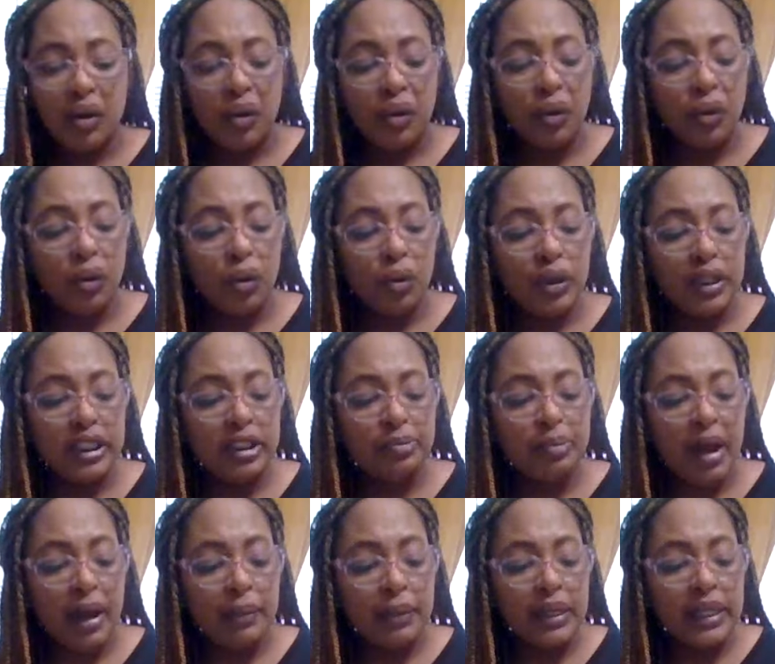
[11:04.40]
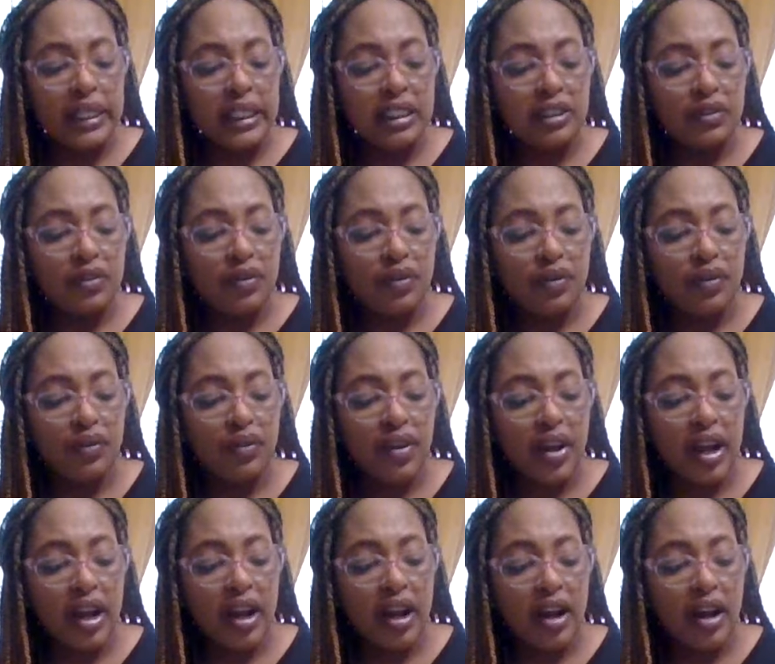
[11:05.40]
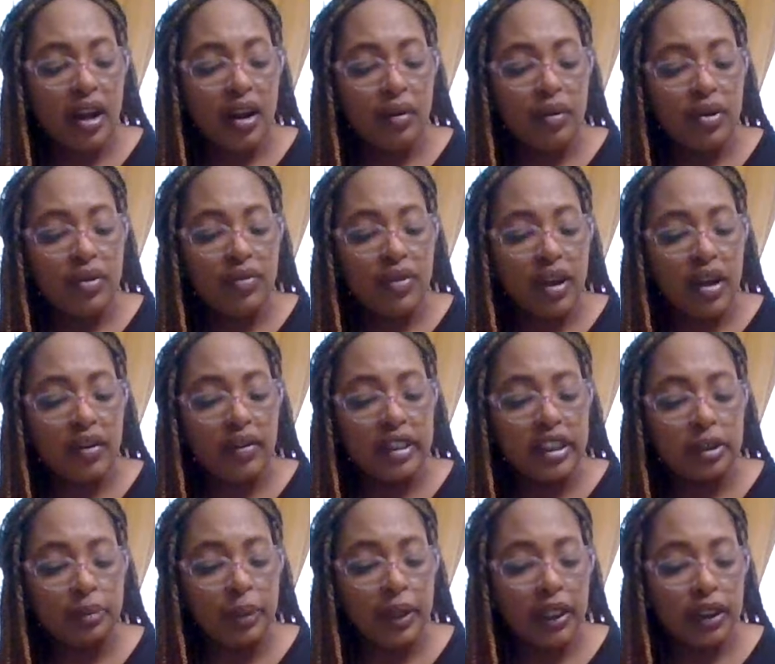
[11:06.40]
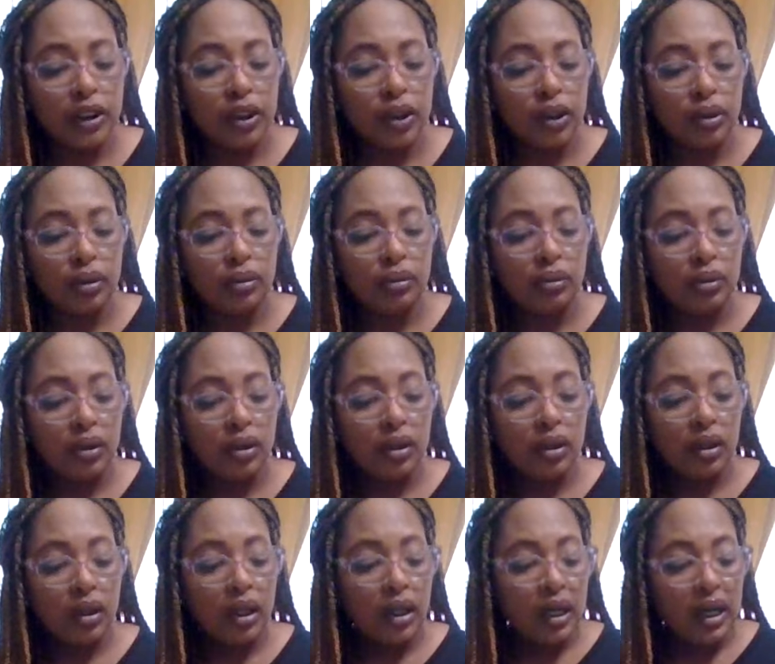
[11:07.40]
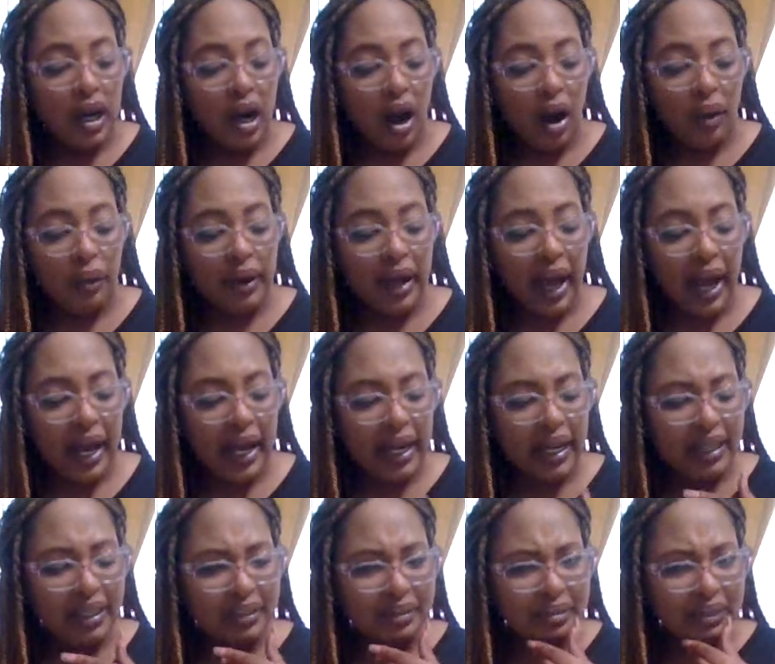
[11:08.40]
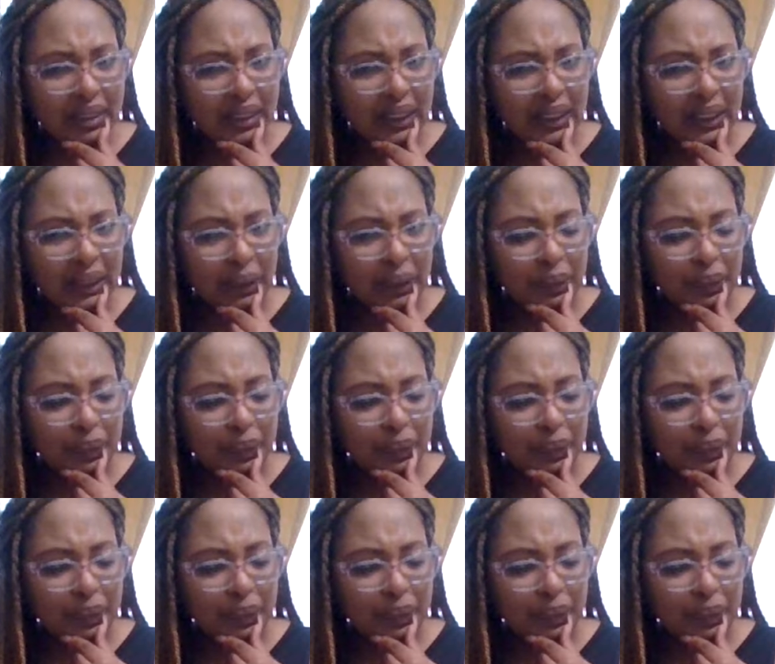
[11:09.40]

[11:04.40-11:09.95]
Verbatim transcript: Ooh, and this baby is very very special Okay. Damn.